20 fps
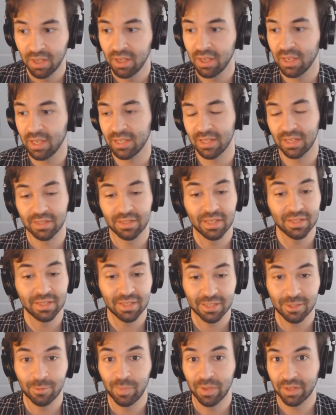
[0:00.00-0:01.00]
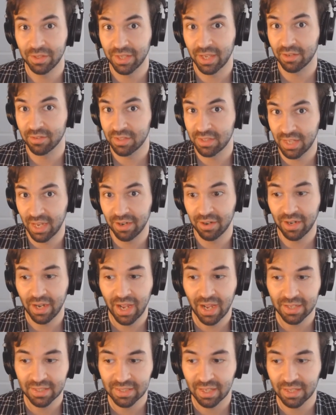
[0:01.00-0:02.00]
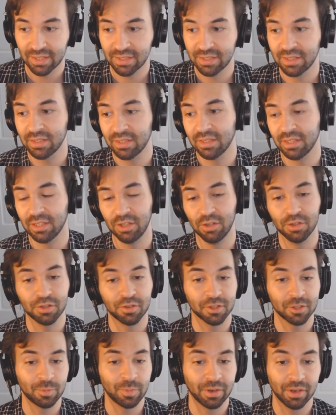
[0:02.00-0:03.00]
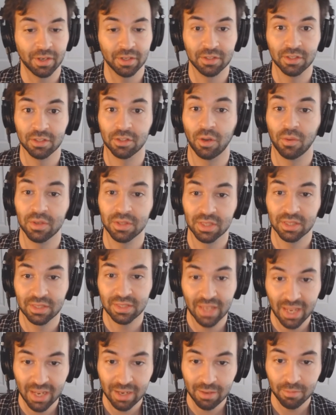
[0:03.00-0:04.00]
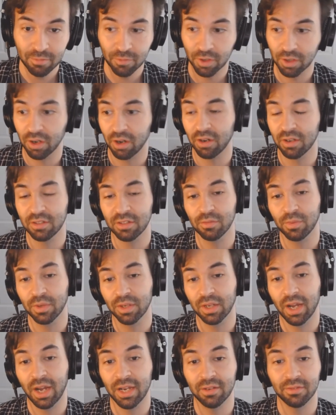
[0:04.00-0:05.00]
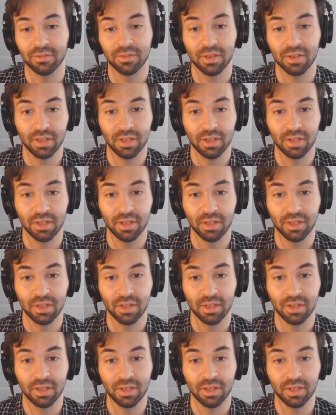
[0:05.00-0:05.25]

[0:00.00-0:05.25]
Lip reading: And since it's built out of standard assets, the user experience is always the same, regardless of what kind of